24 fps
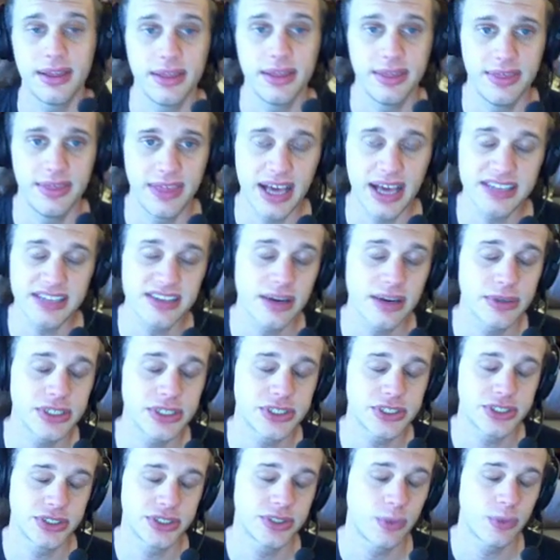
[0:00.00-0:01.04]
That's how it
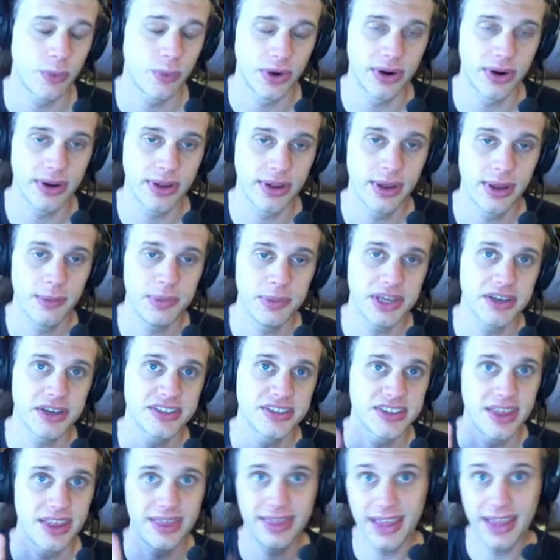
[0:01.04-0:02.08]
should work
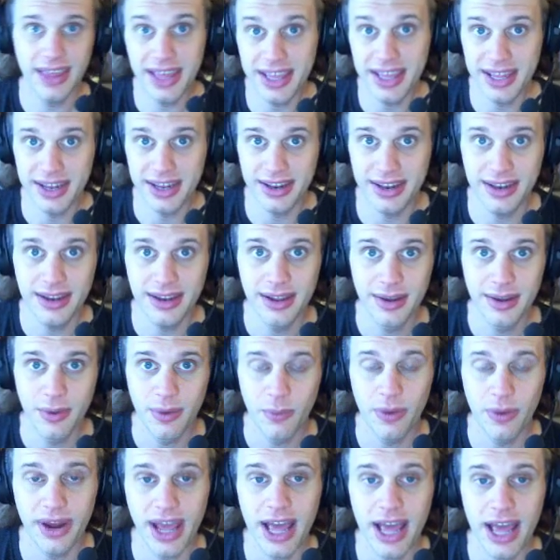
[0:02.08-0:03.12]
because then
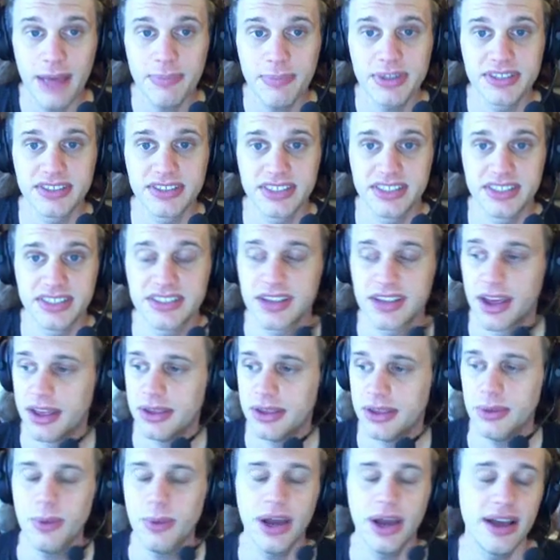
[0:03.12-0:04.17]
what happens is
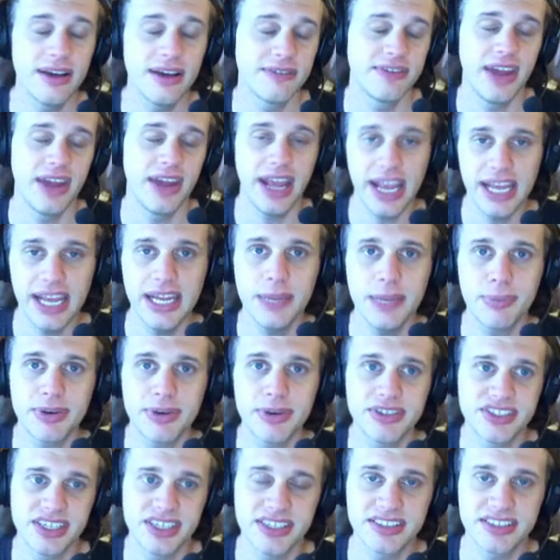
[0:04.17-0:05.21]
you have
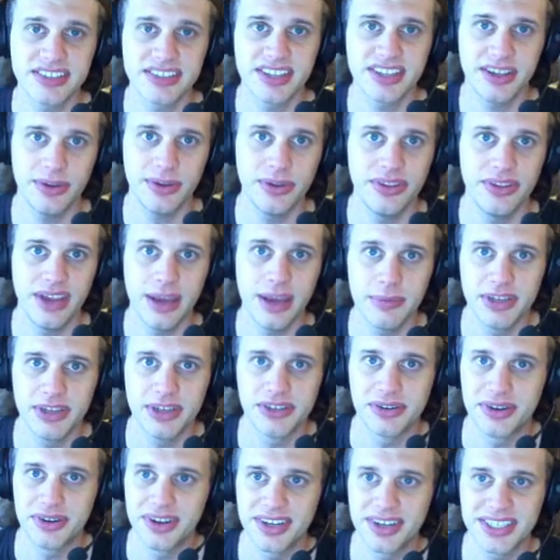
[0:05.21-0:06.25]
80% skill damage
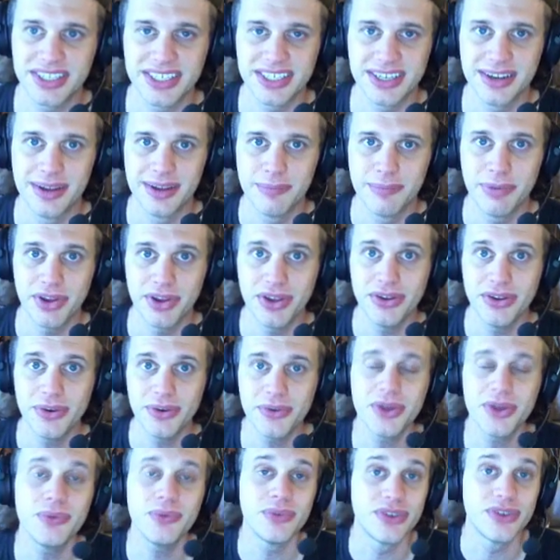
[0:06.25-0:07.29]
reduction, but you know
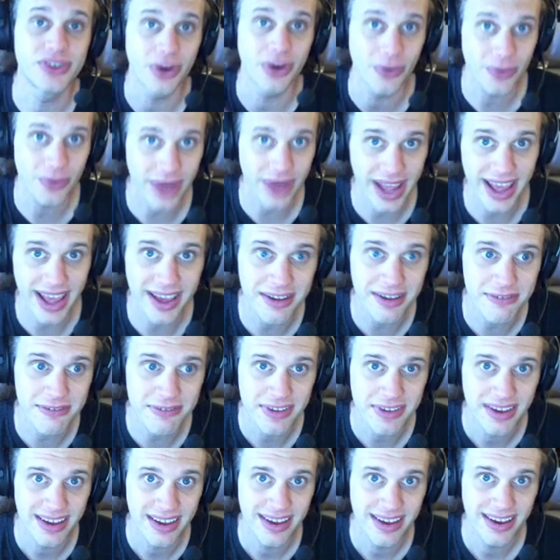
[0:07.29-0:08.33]
what you don't have?
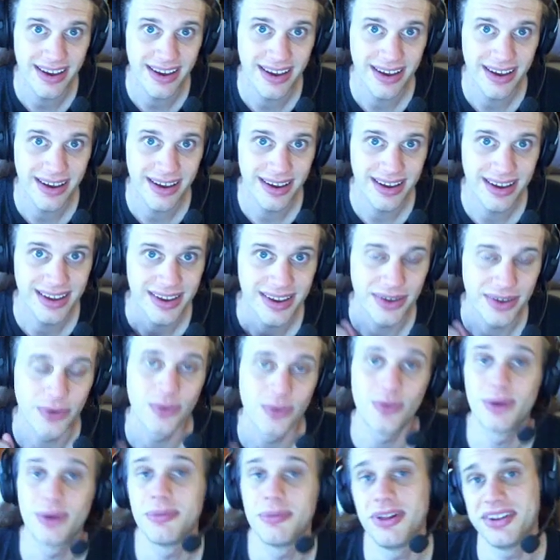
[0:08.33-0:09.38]

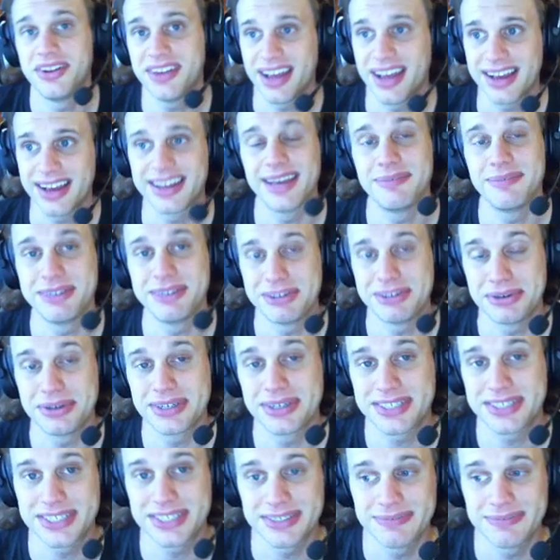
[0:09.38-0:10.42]
Normal attack damage
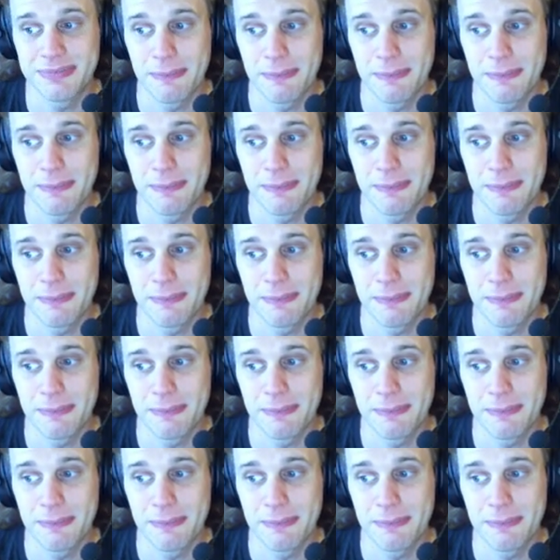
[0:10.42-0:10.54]
reduction.